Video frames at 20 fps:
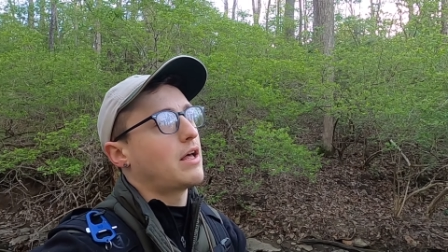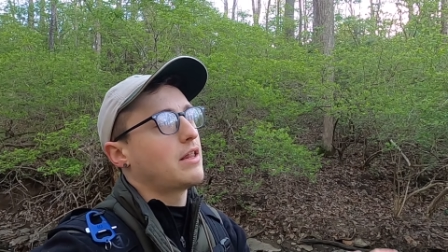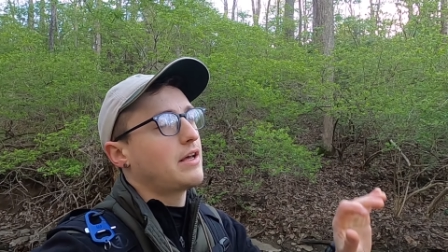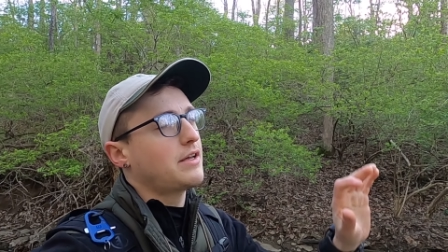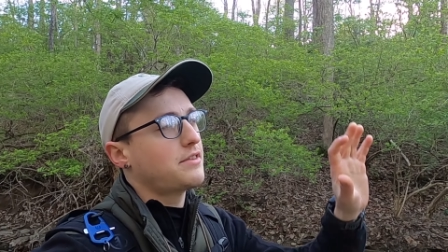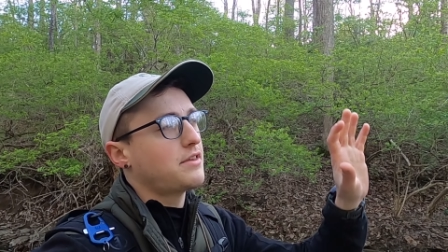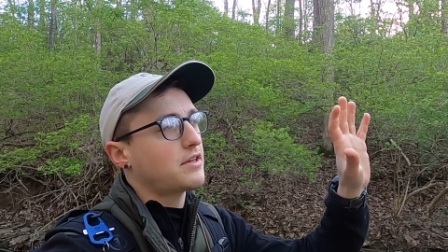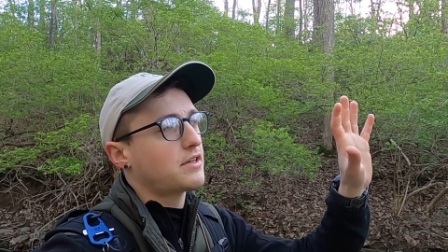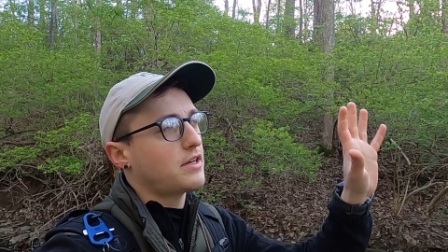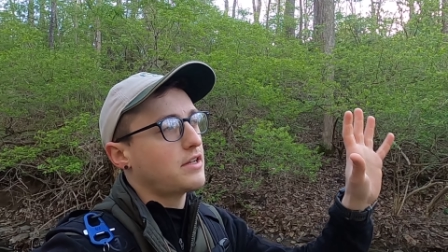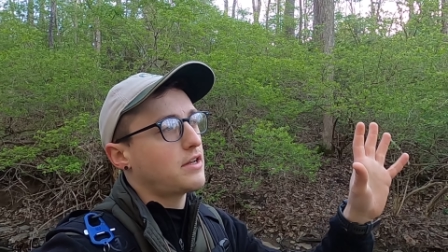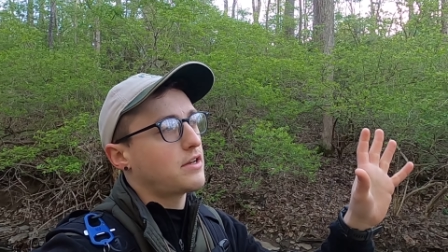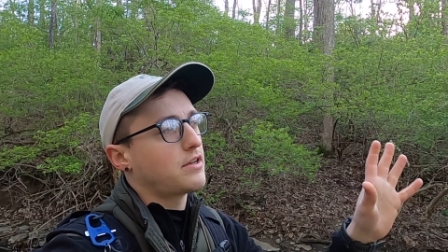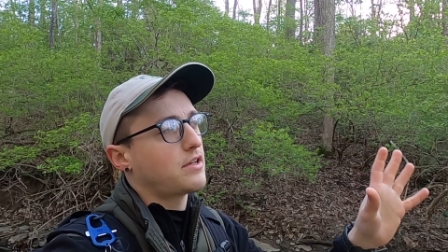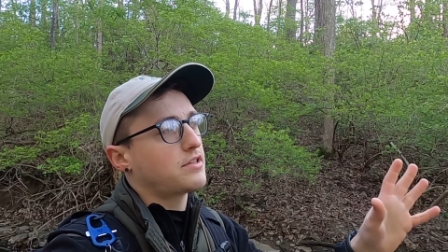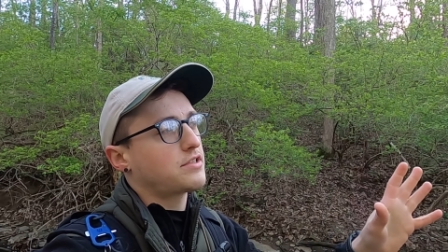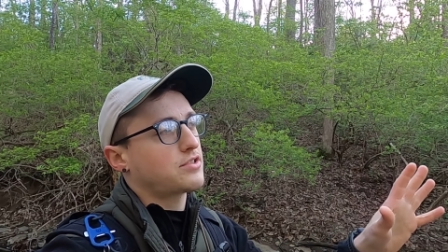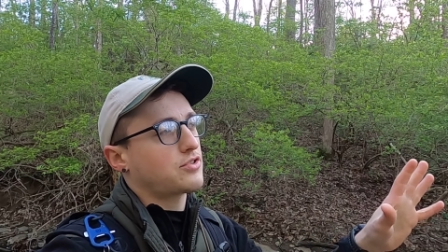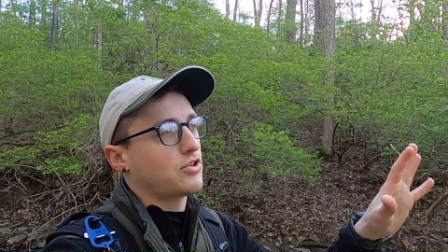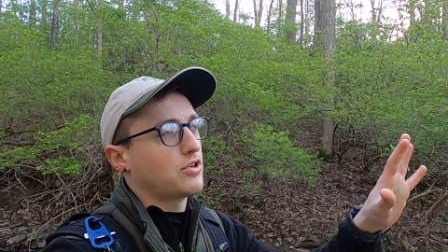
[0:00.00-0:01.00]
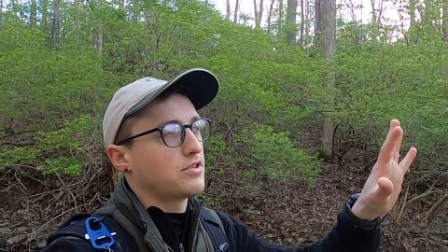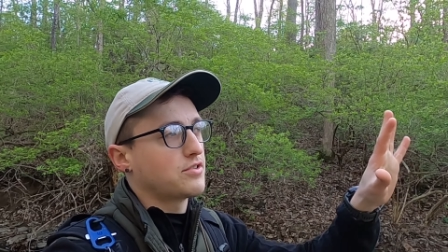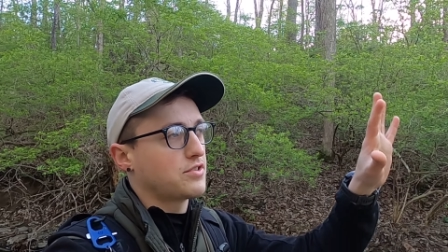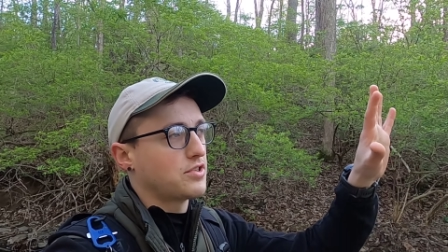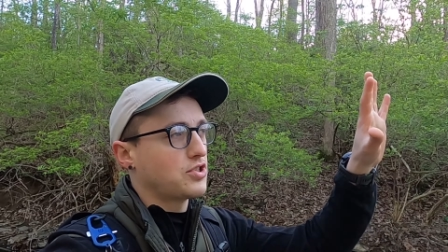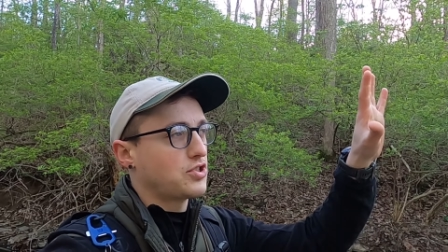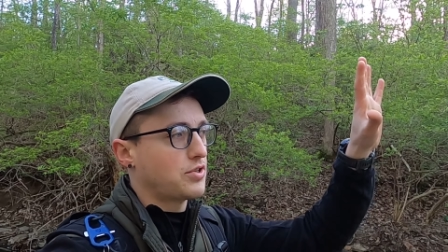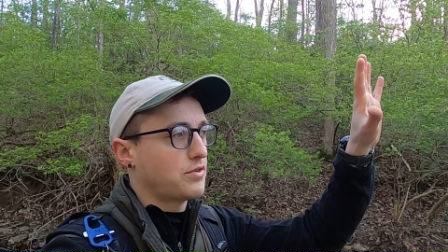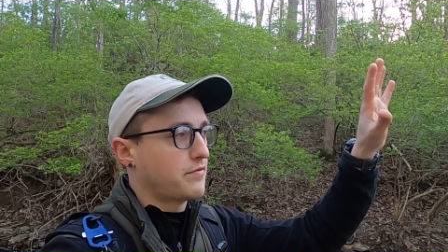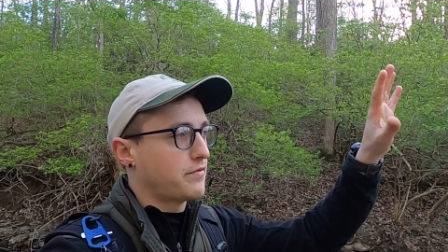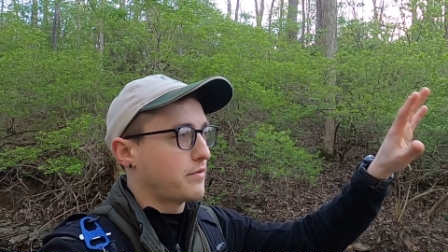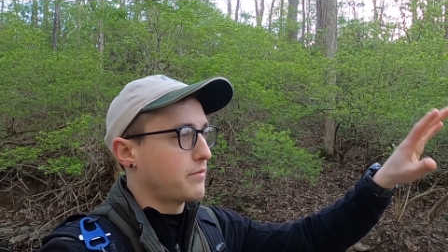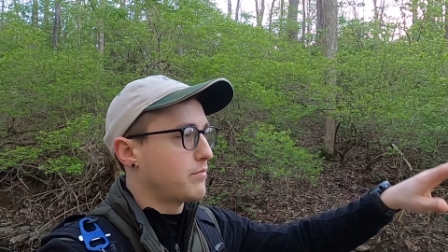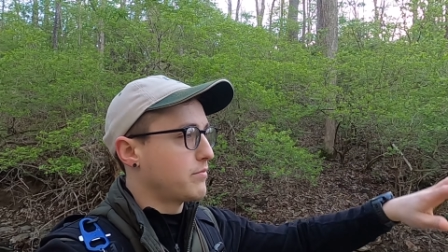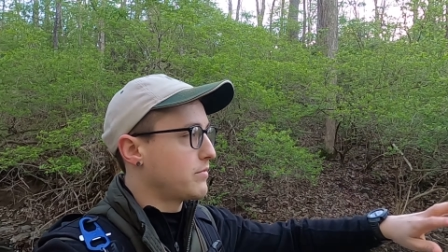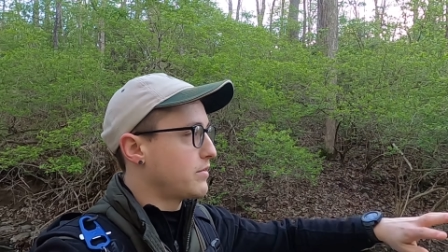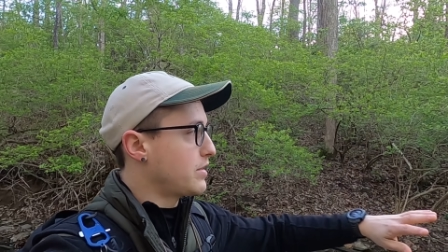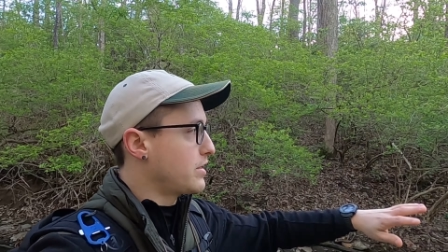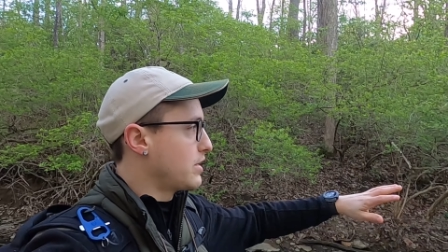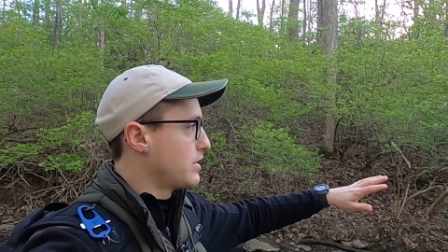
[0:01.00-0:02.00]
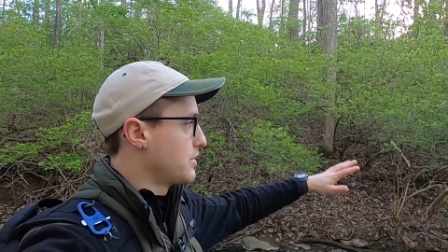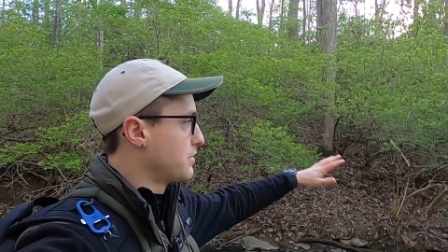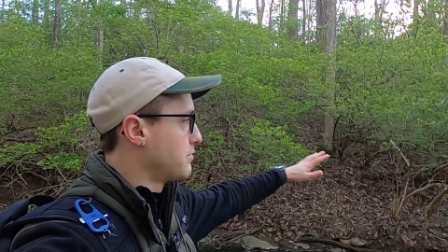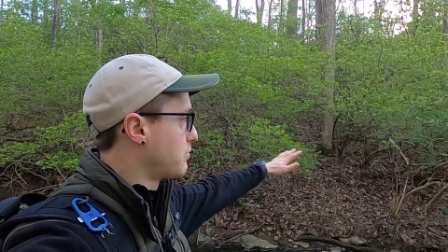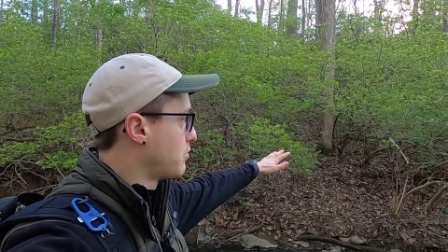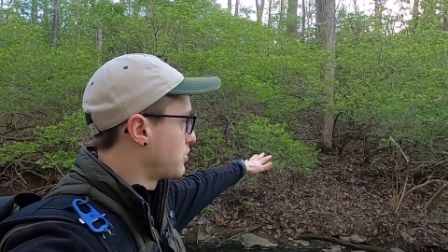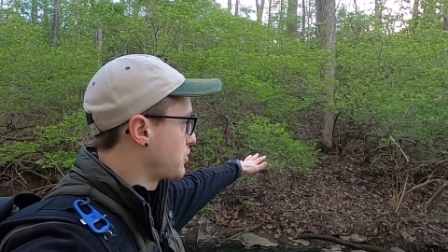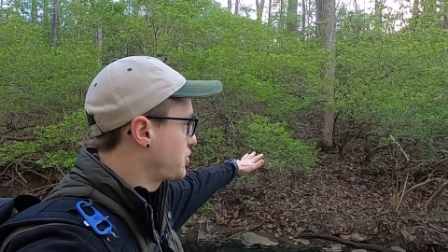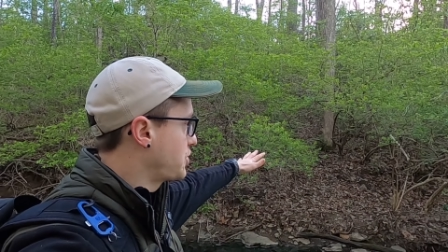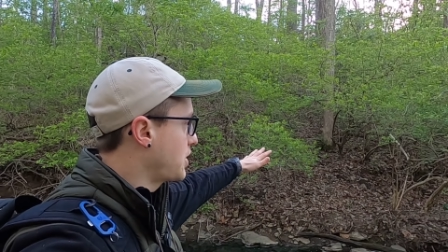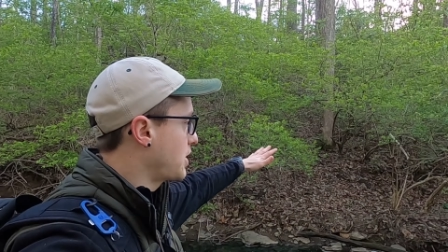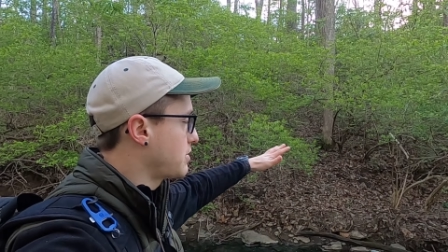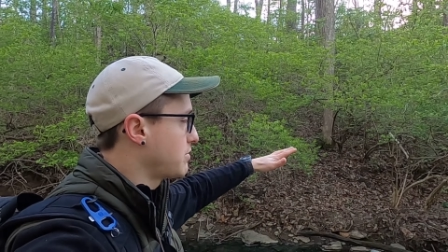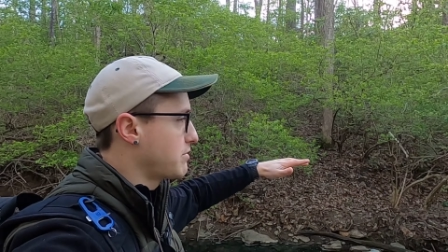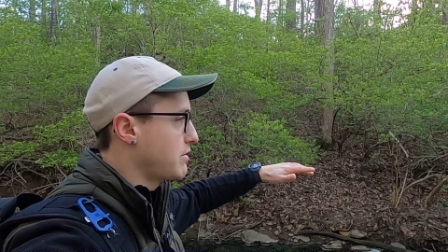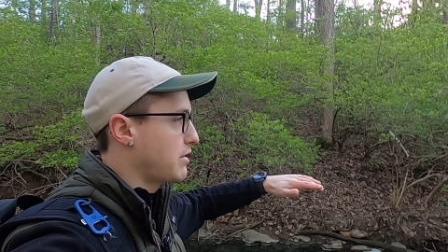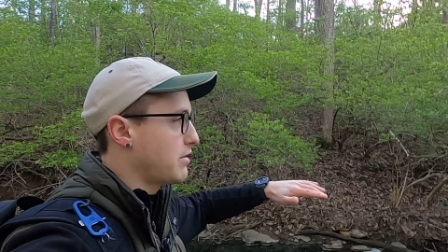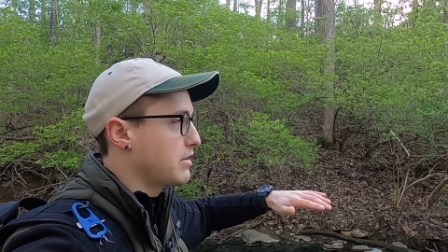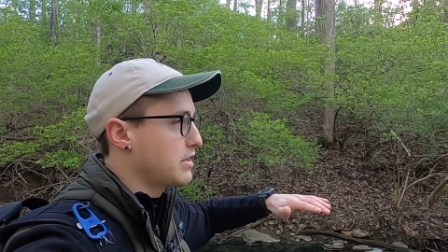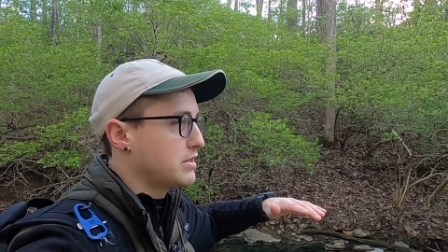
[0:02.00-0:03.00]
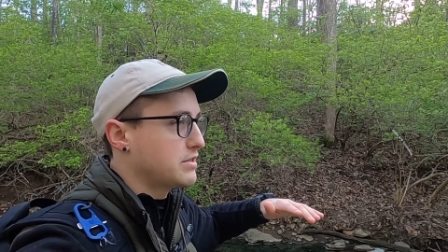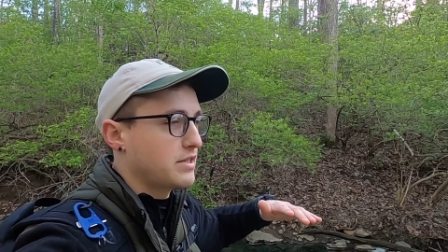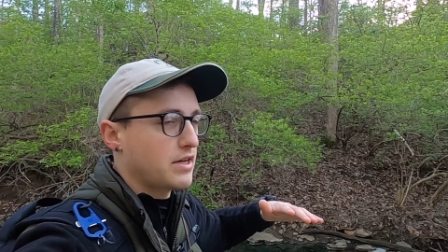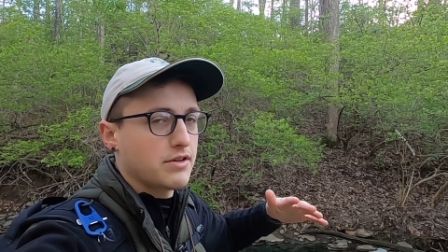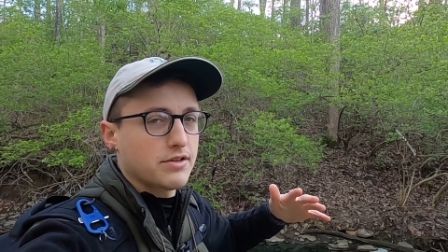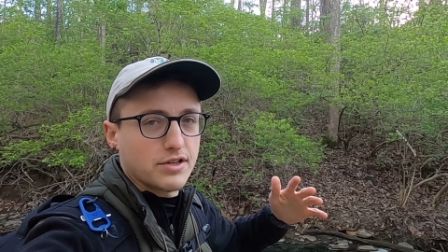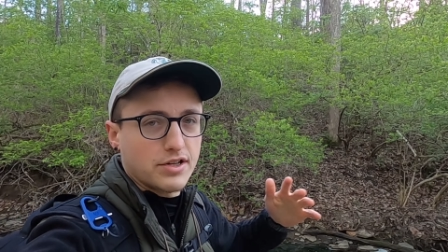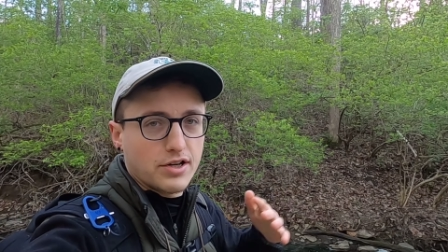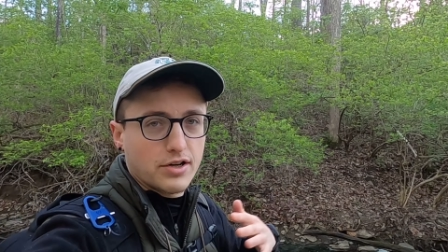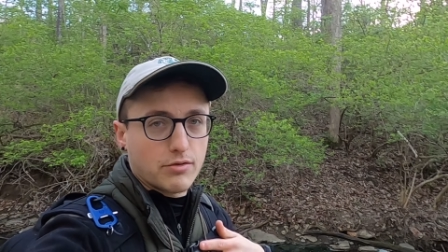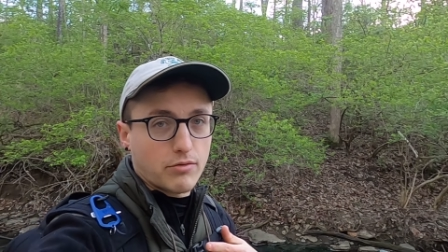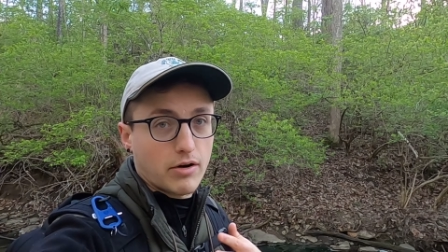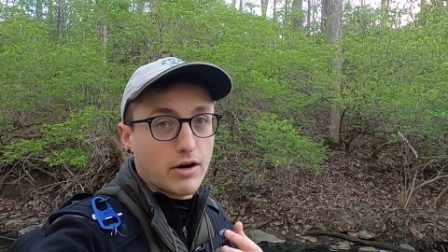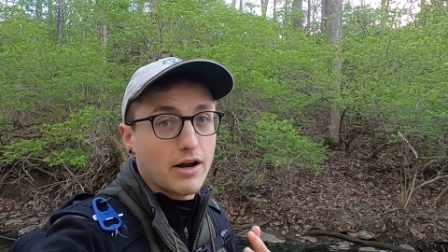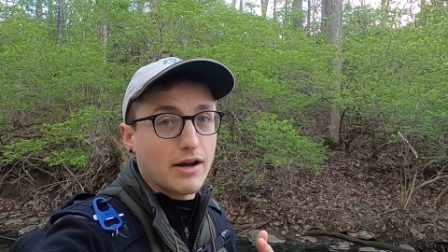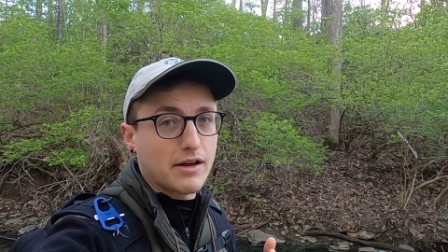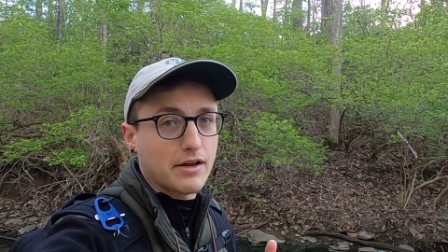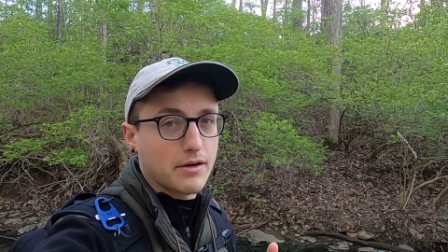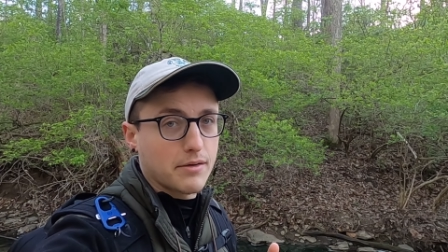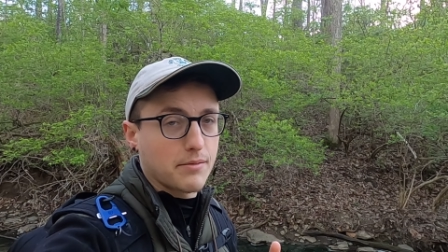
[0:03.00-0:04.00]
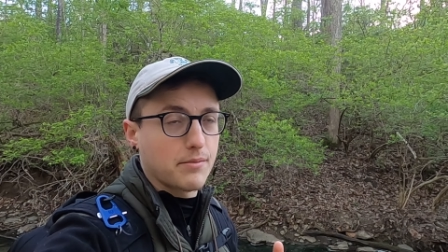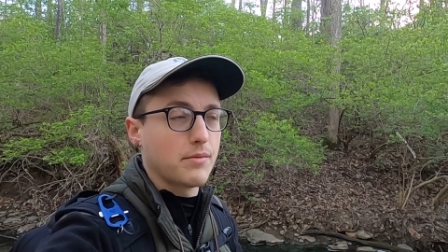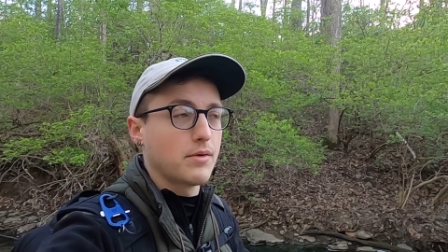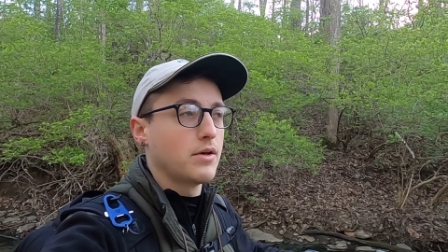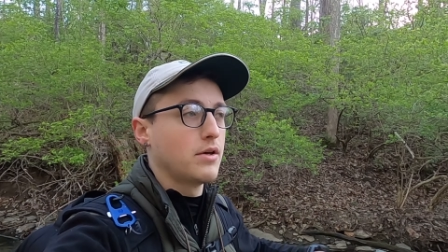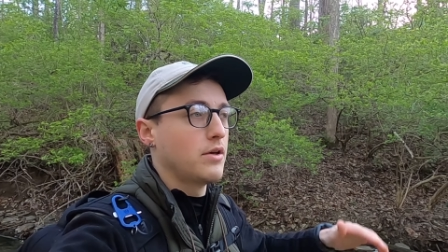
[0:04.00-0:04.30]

I like that kind of nice transition from the uh, more shadowed area down here where I am,